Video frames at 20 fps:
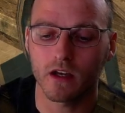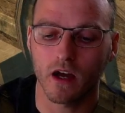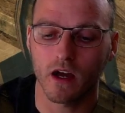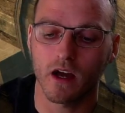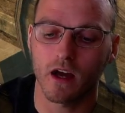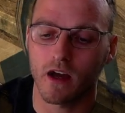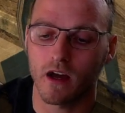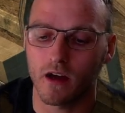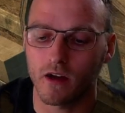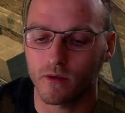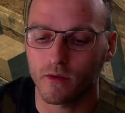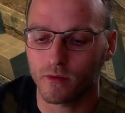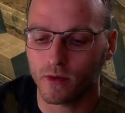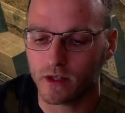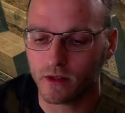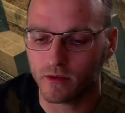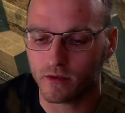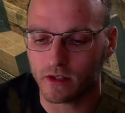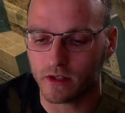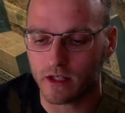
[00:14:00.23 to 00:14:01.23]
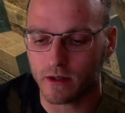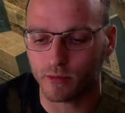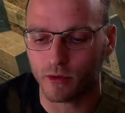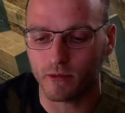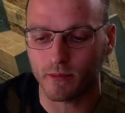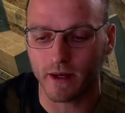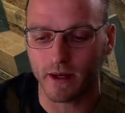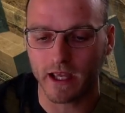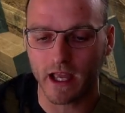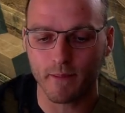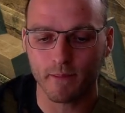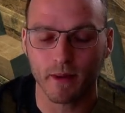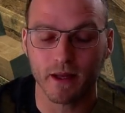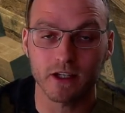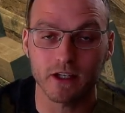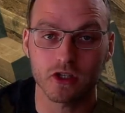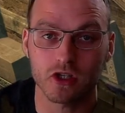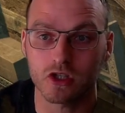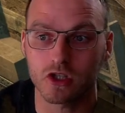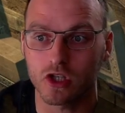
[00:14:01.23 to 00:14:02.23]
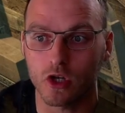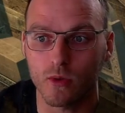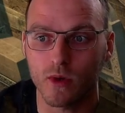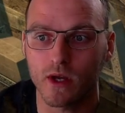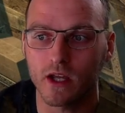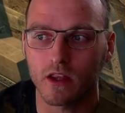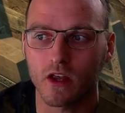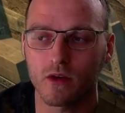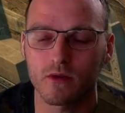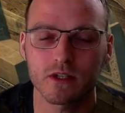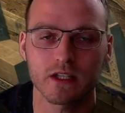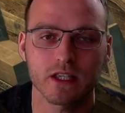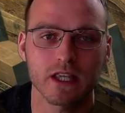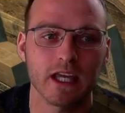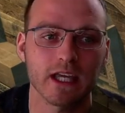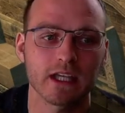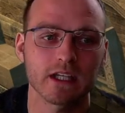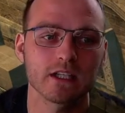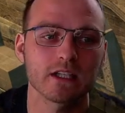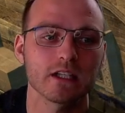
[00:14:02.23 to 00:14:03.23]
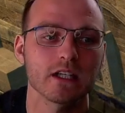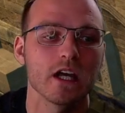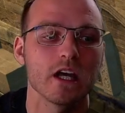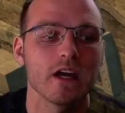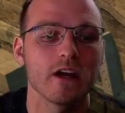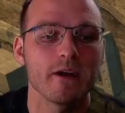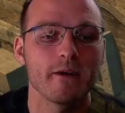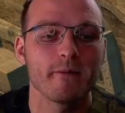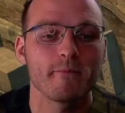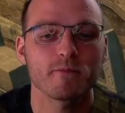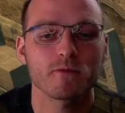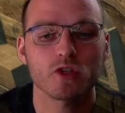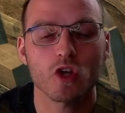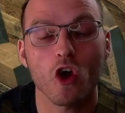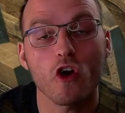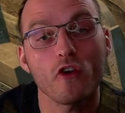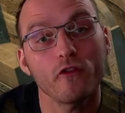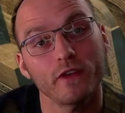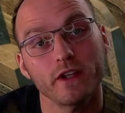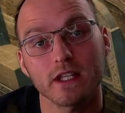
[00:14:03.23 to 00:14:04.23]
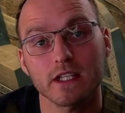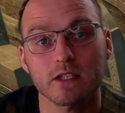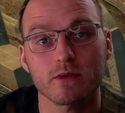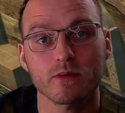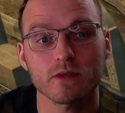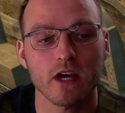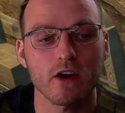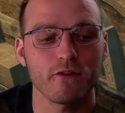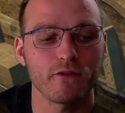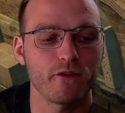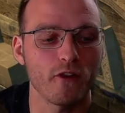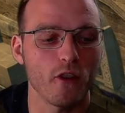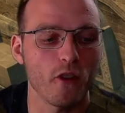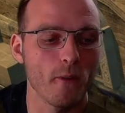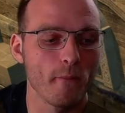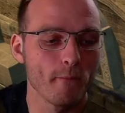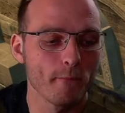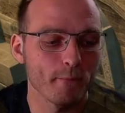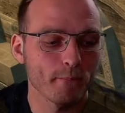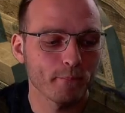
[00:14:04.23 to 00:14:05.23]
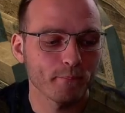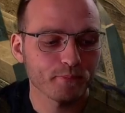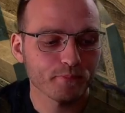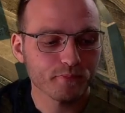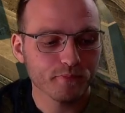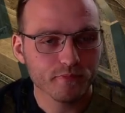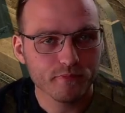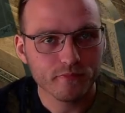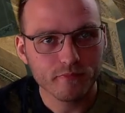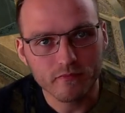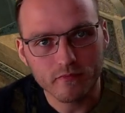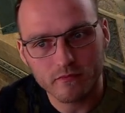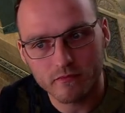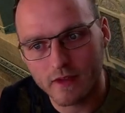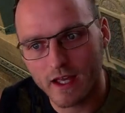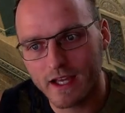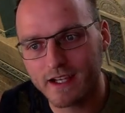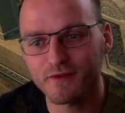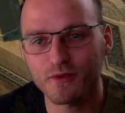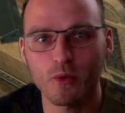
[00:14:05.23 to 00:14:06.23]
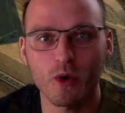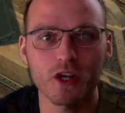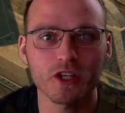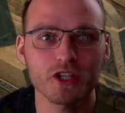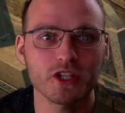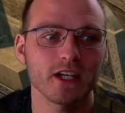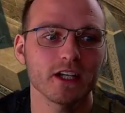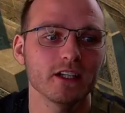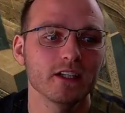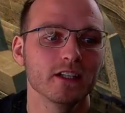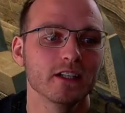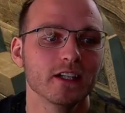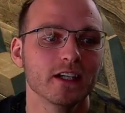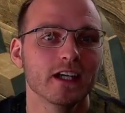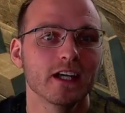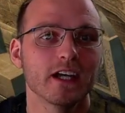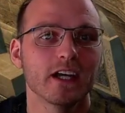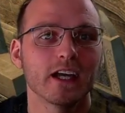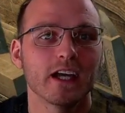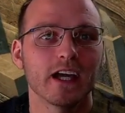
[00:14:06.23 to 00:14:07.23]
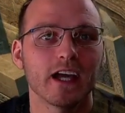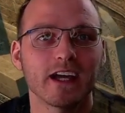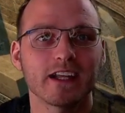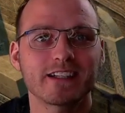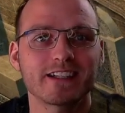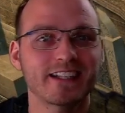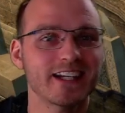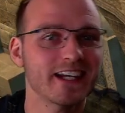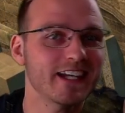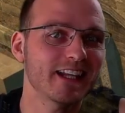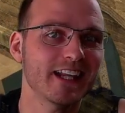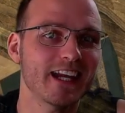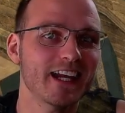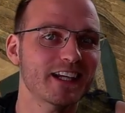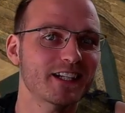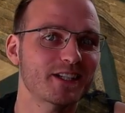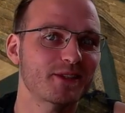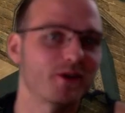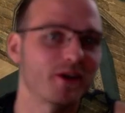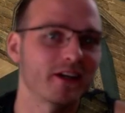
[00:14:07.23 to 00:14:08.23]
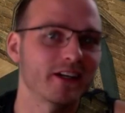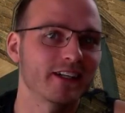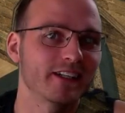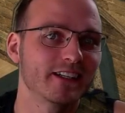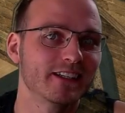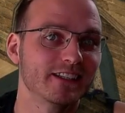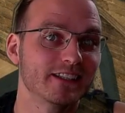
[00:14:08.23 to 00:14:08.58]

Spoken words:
improved my gameplay just doing those things. So hopefully this was helpful. Thanks for watching, and see you in the next one.